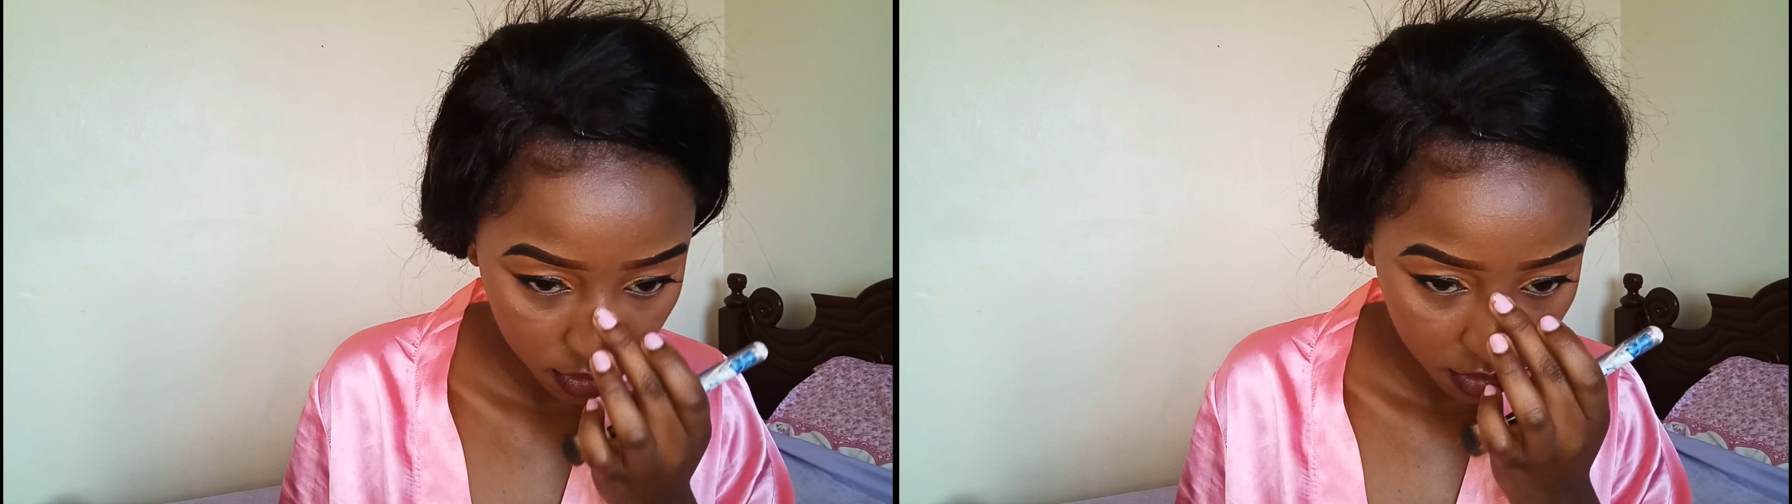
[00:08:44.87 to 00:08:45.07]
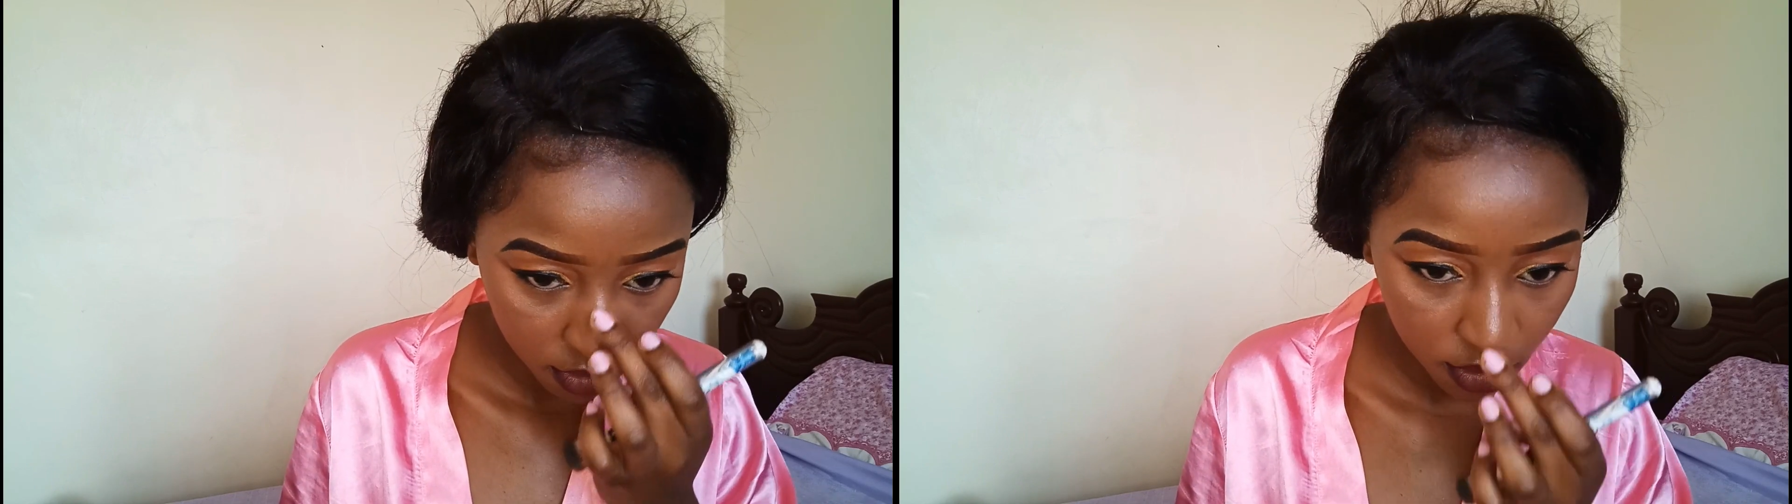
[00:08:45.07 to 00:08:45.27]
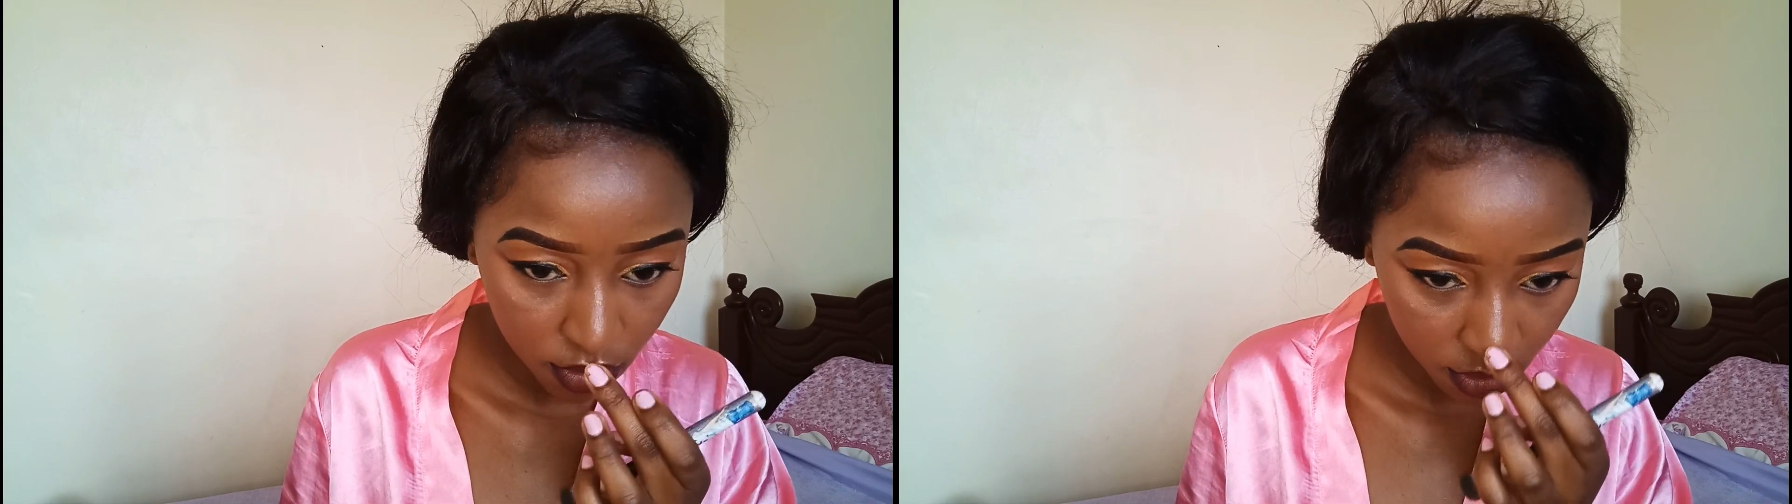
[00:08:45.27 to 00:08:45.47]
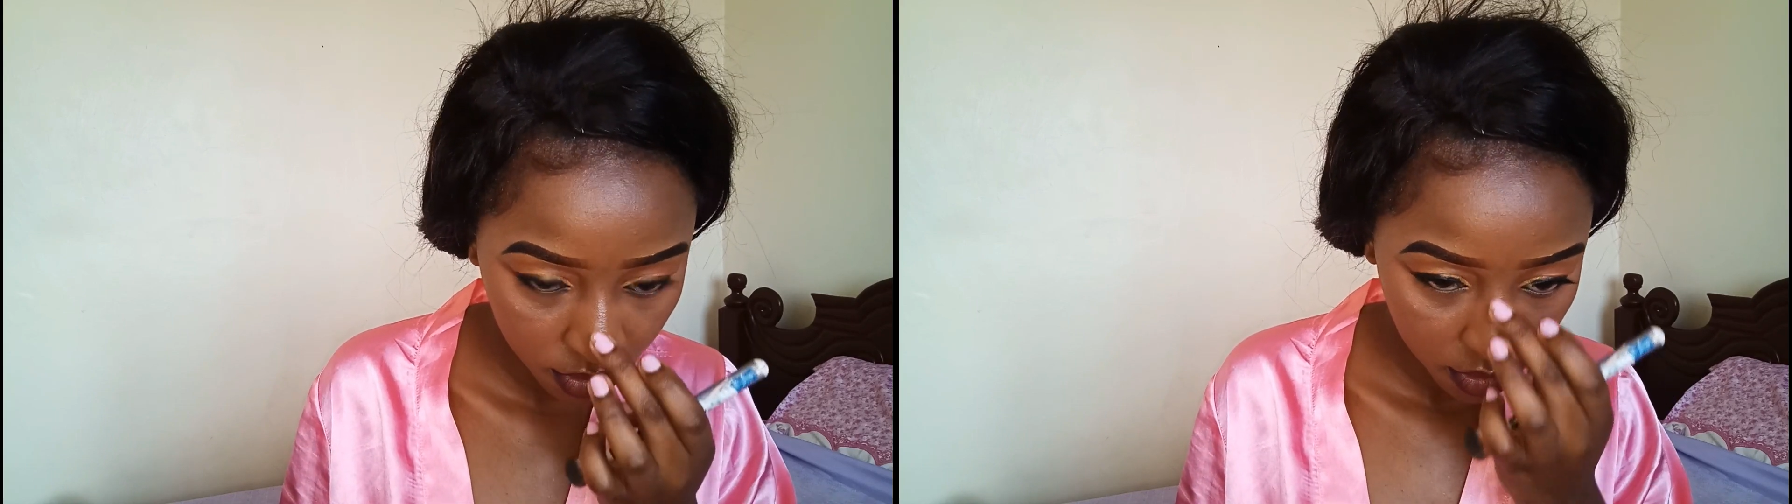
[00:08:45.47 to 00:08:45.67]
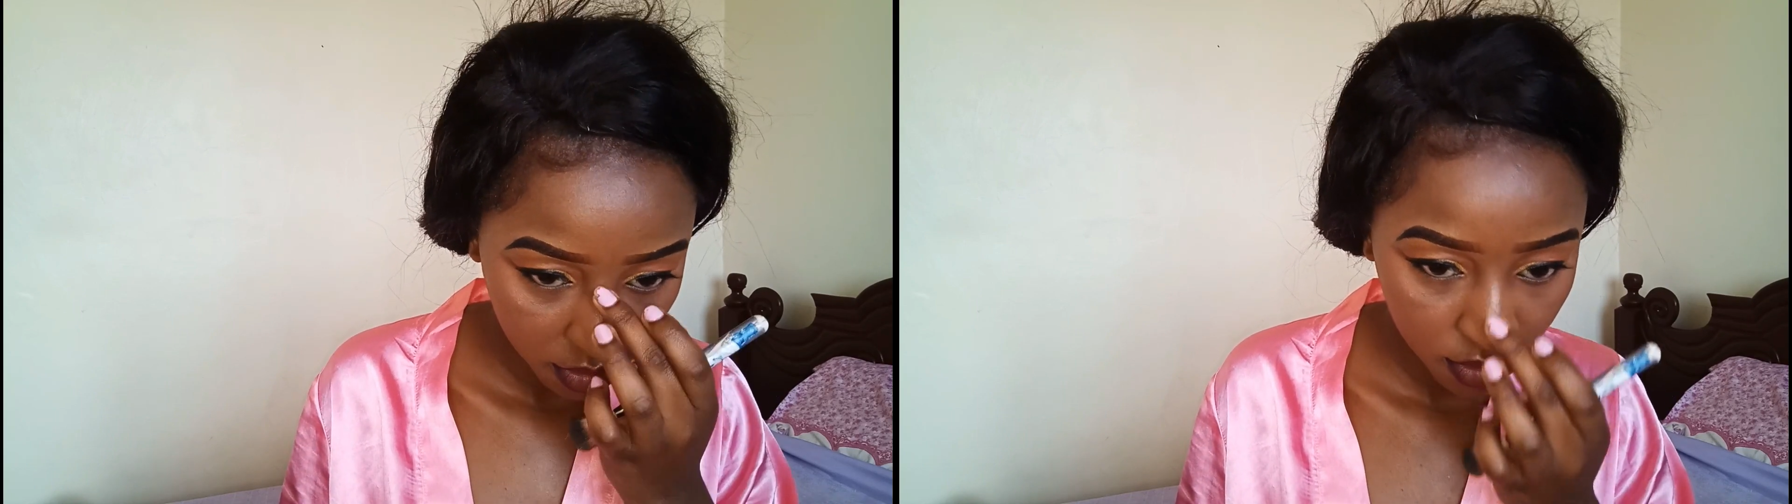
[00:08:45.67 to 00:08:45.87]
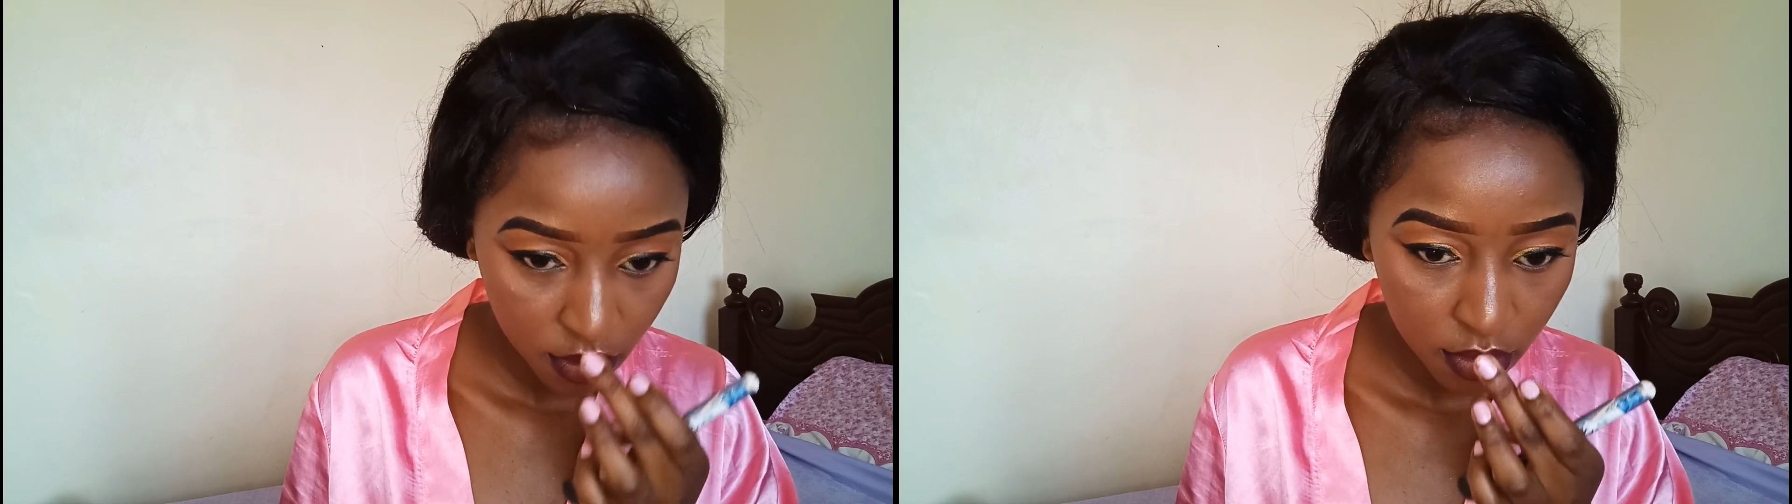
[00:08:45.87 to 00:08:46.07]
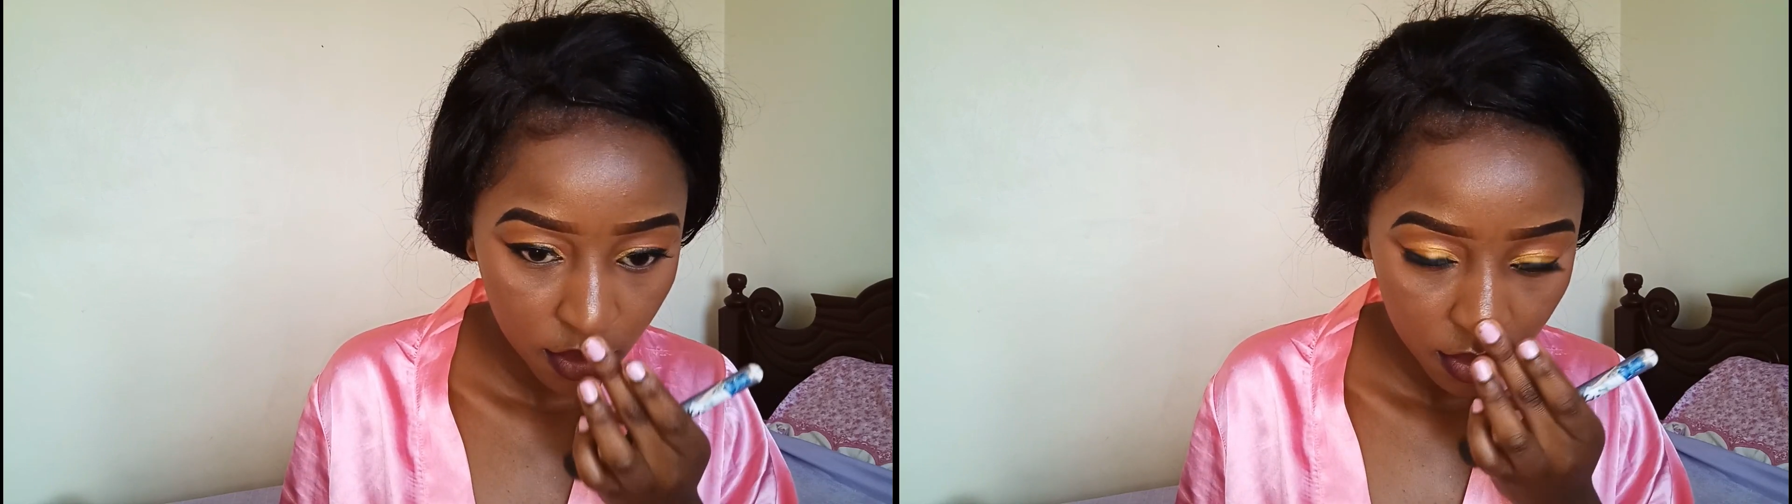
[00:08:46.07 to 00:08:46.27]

highlighting all the